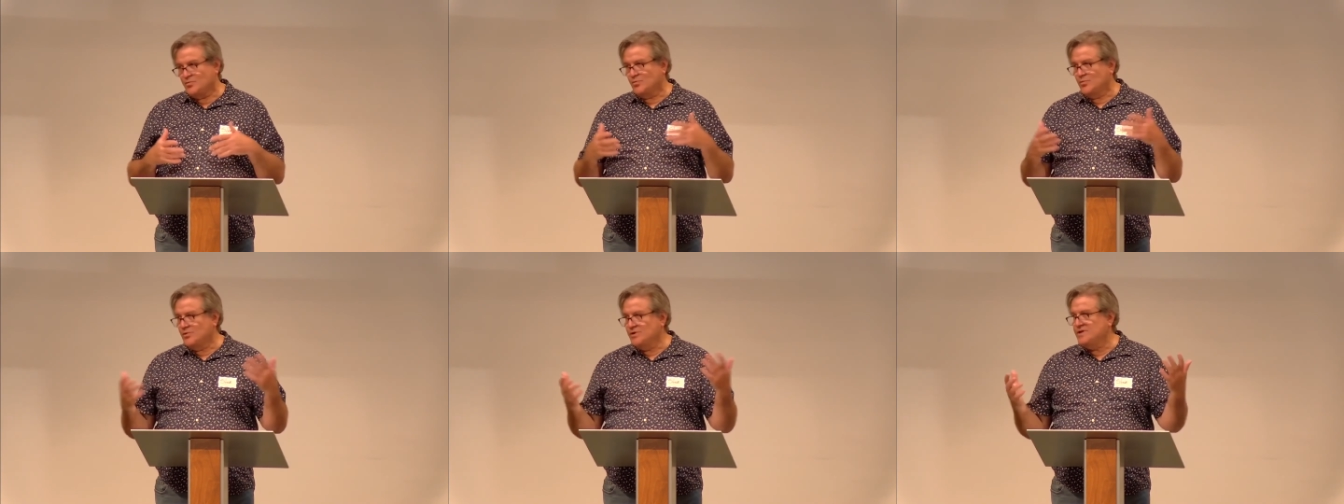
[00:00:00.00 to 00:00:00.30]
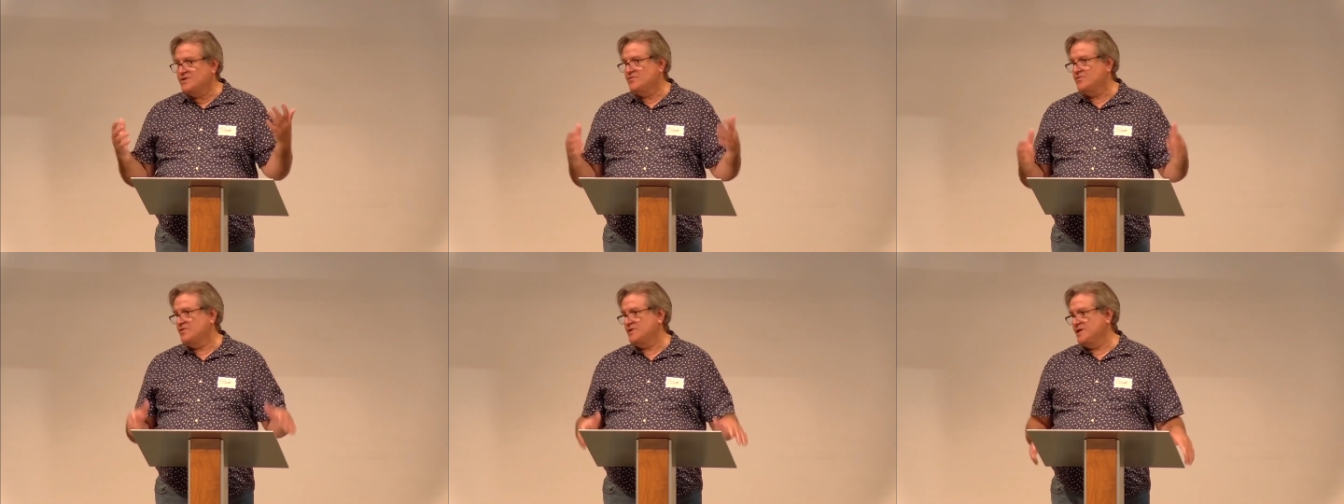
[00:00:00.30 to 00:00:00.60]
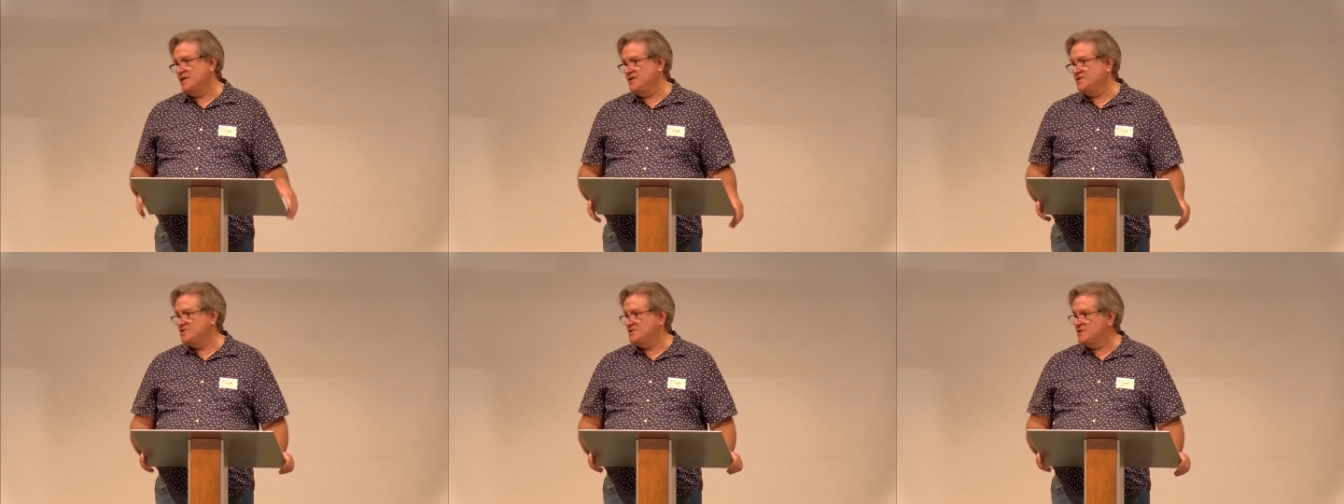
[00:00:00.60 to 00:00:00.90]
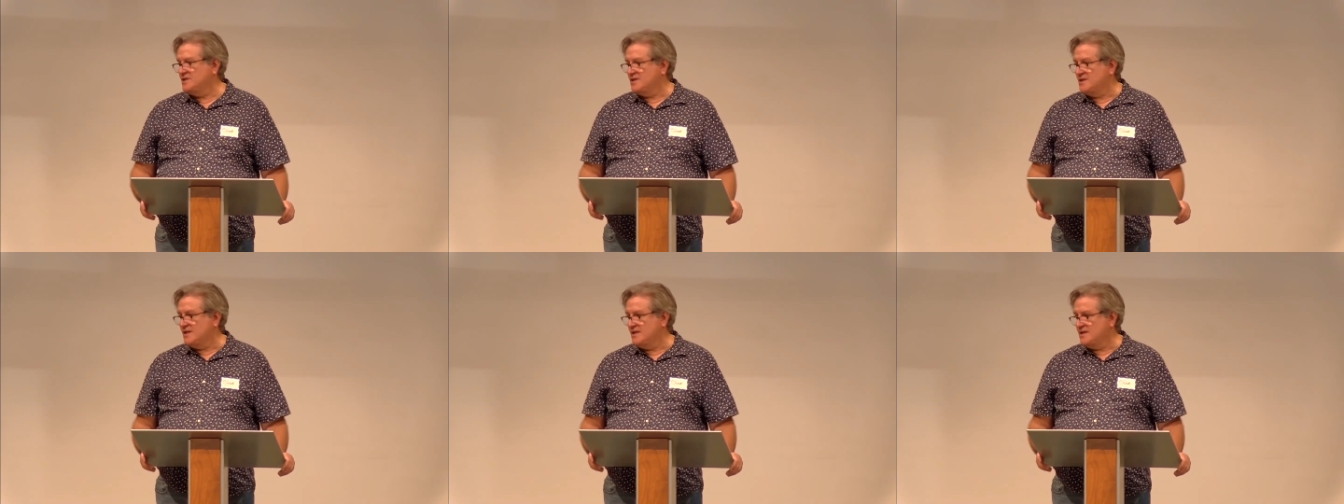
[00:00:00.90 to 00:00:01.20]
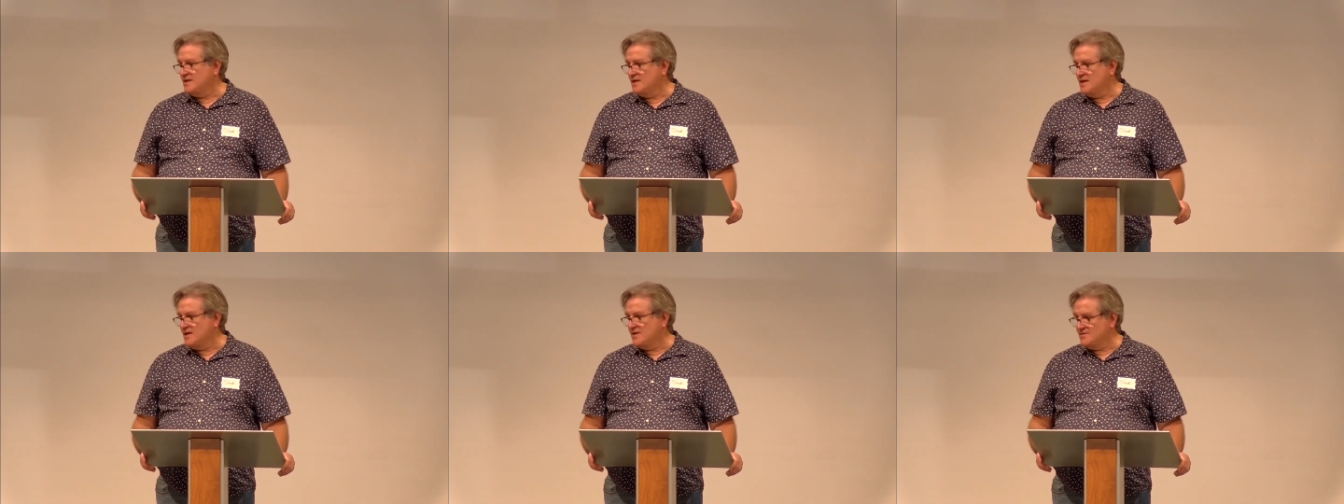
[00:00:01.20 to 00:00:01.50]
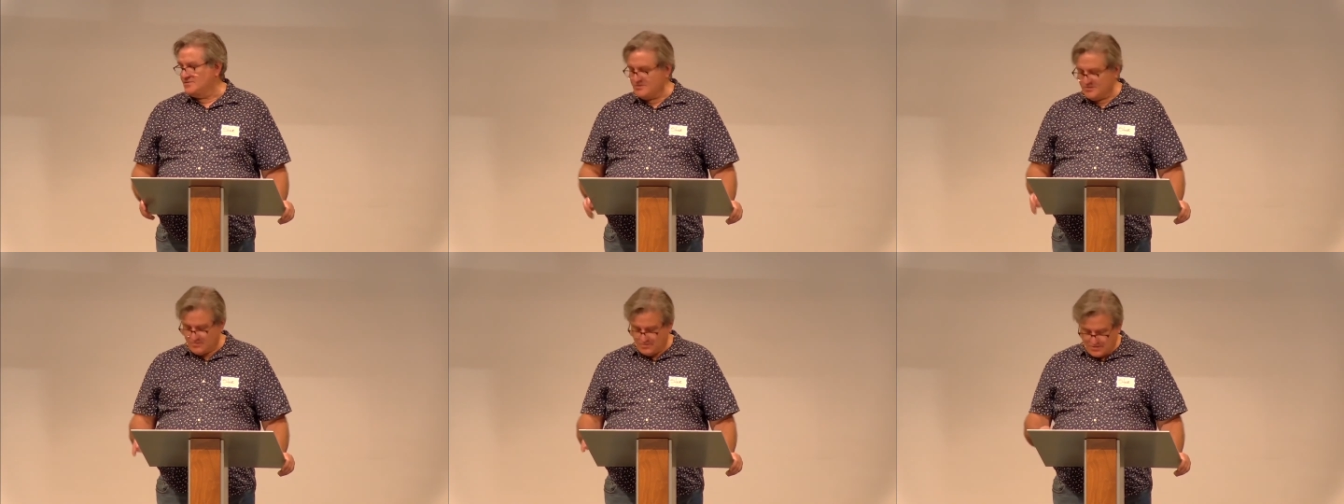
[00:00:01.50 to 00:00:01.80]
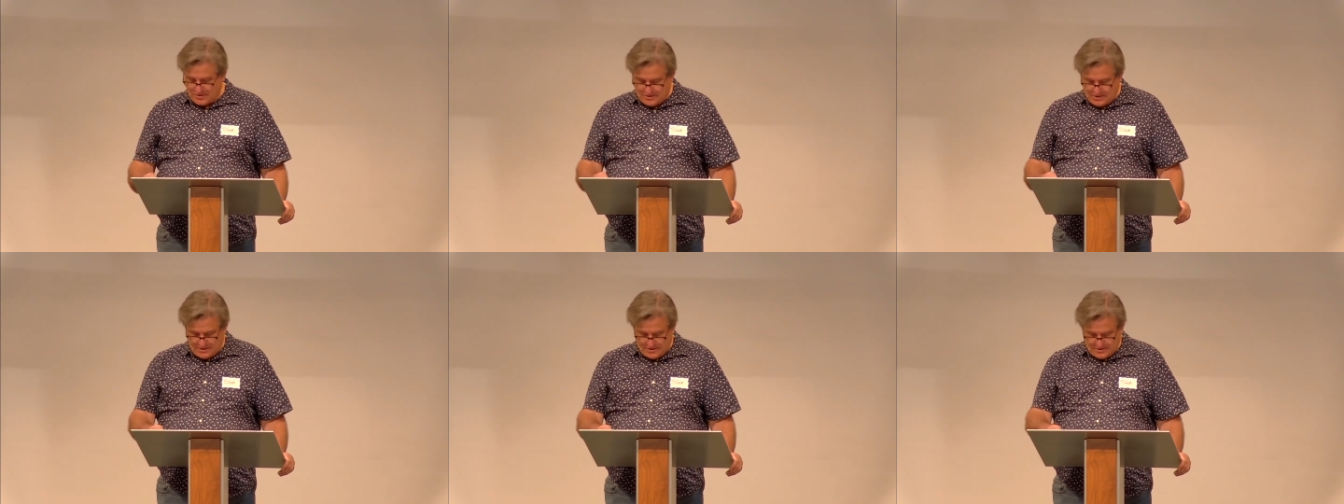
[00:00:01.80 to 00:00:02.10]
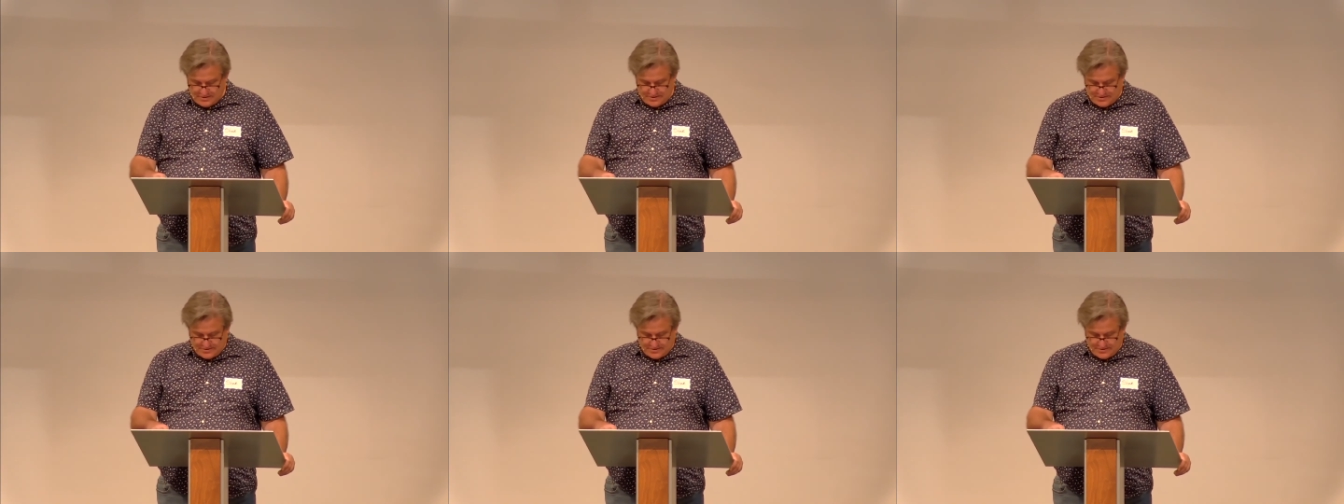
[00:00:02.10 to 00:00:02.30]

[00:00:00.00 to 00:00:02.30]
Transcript: recreation and let God do a work in